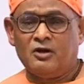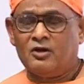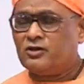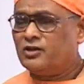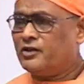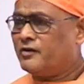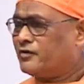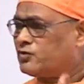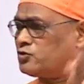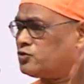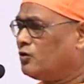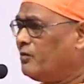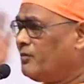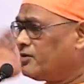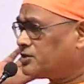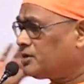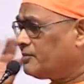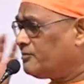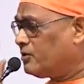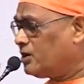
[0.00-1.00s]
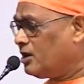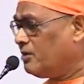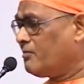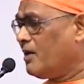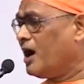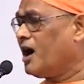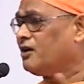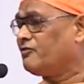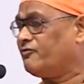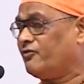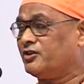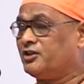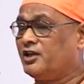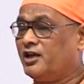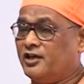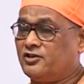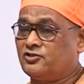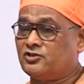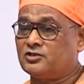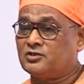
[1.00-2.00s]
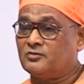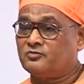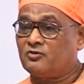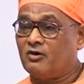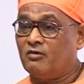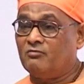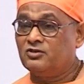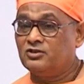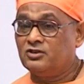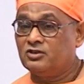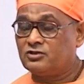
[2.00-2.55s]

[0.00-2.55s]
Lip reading: There was so much of demand for the lectures of Swamiji.